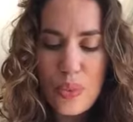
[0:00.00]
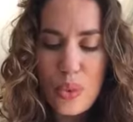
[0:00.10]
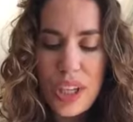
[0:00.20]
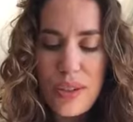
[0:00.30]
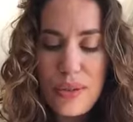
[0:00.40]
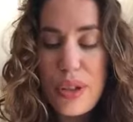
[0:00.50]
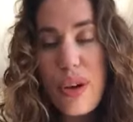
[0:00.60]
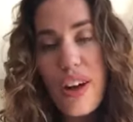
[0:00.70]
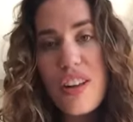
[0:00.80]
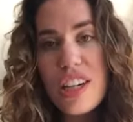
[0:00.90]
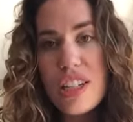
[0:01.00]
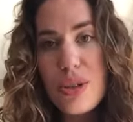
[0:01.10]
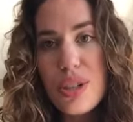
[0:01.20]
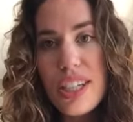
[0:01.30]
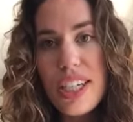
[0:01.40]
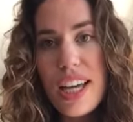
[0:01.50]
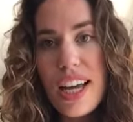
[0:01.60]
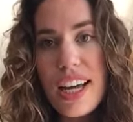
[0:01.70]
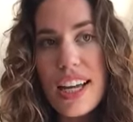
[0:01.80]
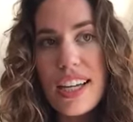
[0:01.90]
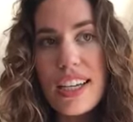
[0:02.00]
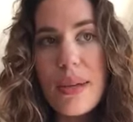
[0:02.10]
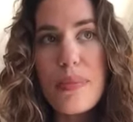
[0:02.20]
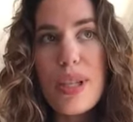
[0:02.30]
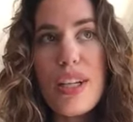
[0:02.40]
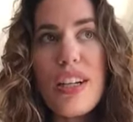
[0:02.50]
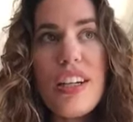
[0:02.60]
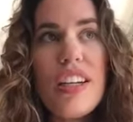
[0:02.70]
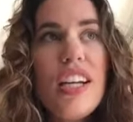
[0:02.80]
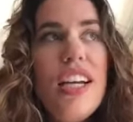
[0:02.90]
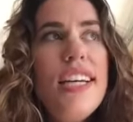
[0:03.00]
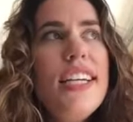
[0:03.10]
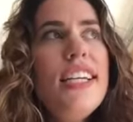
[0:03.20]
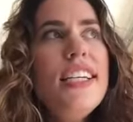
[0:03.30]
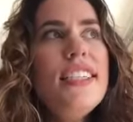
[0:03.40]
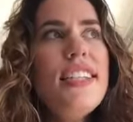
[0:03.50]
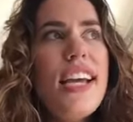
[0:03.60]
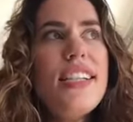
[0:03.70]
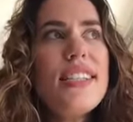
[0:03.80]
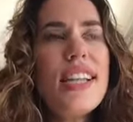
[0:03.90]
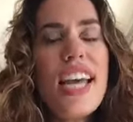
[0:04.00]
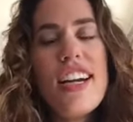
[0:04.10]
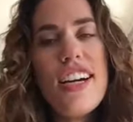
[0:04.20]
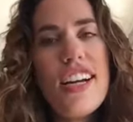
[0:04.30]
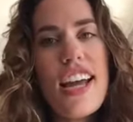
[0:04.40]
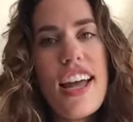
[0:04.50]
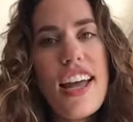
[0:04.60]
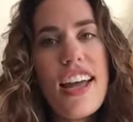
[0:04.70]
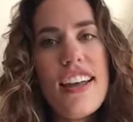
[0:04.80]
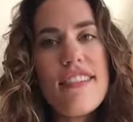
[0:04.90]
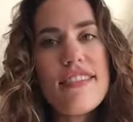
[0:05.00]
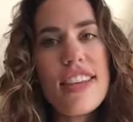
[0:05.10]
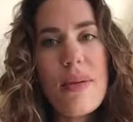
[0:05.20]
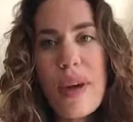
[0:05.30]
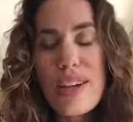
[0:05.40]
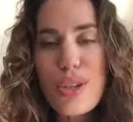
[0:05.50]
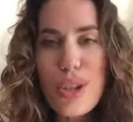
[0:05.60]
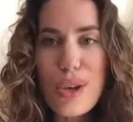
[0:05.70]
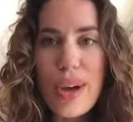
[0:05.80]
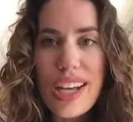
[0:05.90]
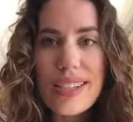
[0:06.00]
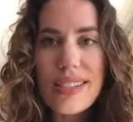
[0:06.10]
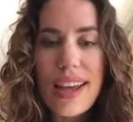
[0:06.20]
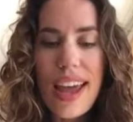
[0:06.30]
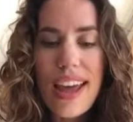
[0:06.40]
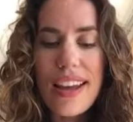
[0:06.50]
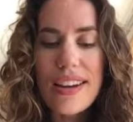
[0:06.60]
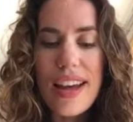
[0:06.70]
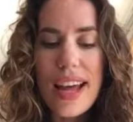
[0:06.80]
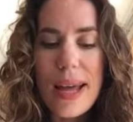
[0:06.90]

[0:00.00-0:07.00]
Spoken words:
We flew out of the country a couple days later and came back to the US, and